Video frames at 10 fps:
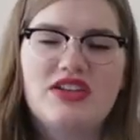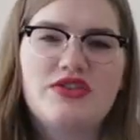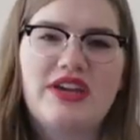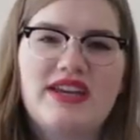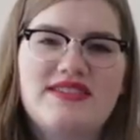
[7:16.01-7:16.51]

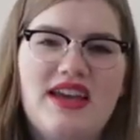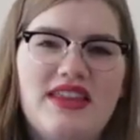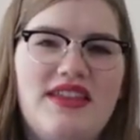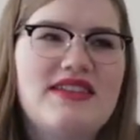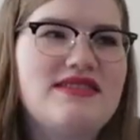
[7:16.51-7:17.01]
So, like I
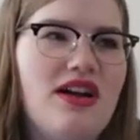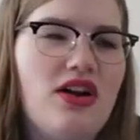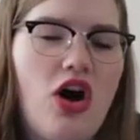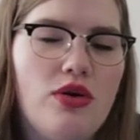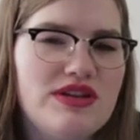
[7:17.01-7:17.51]
said, that's
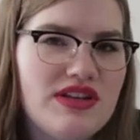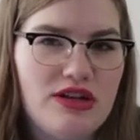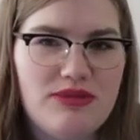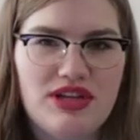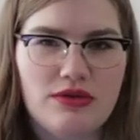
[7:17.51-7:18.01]
not always
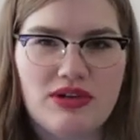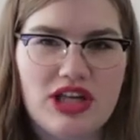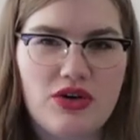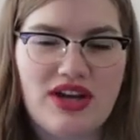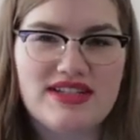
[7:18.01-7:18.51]
going to be a
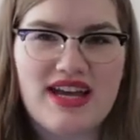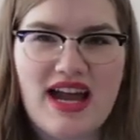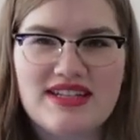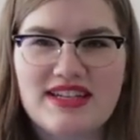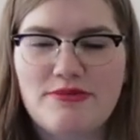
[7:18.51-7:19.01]
really great
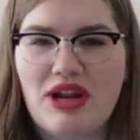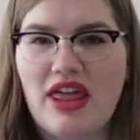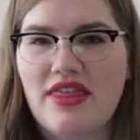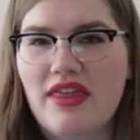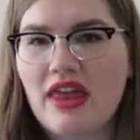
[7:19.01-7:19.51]
tactic, but
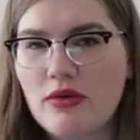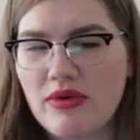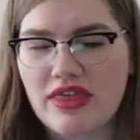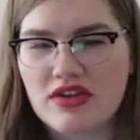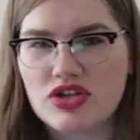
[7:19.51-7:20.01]
I think
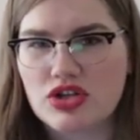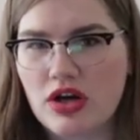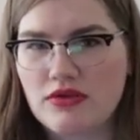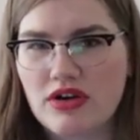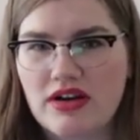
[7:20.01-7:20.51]
with the
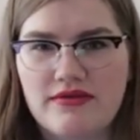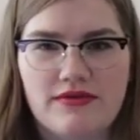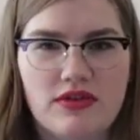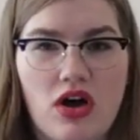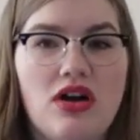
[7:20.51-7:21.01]
genre
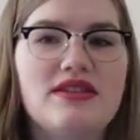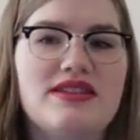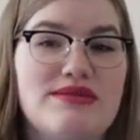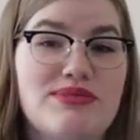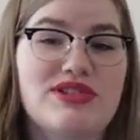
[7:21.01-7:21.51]
of vlogs
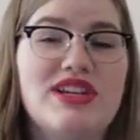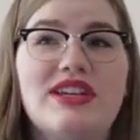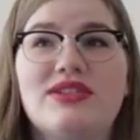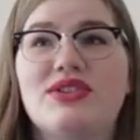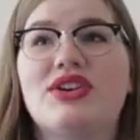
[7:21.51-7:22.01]
in
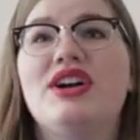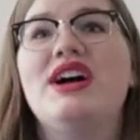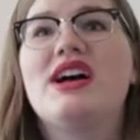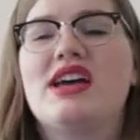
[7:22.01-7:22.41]
particular,